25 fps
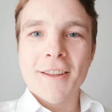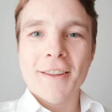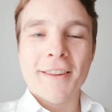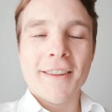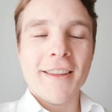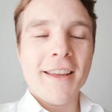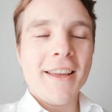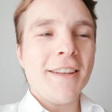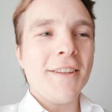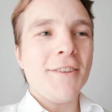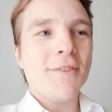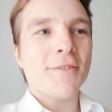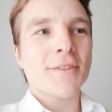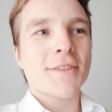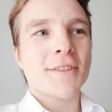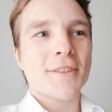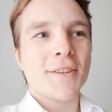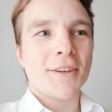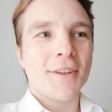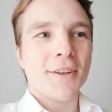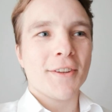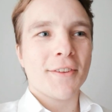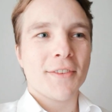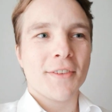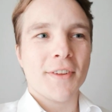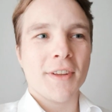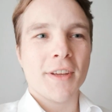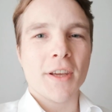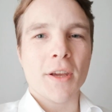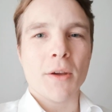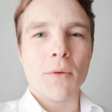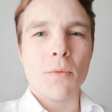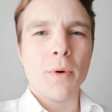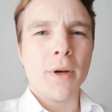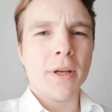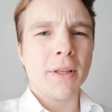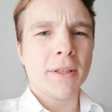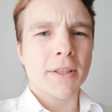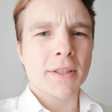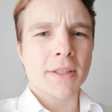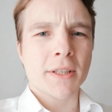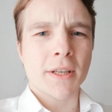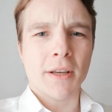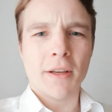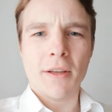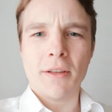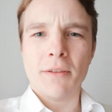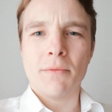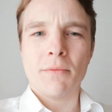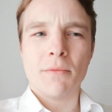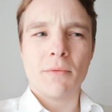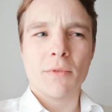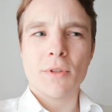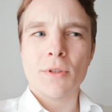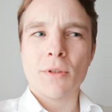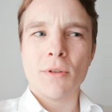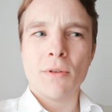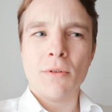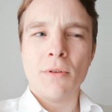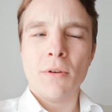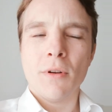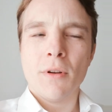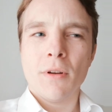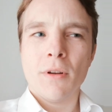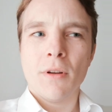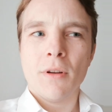then you start thinking, wait a second, so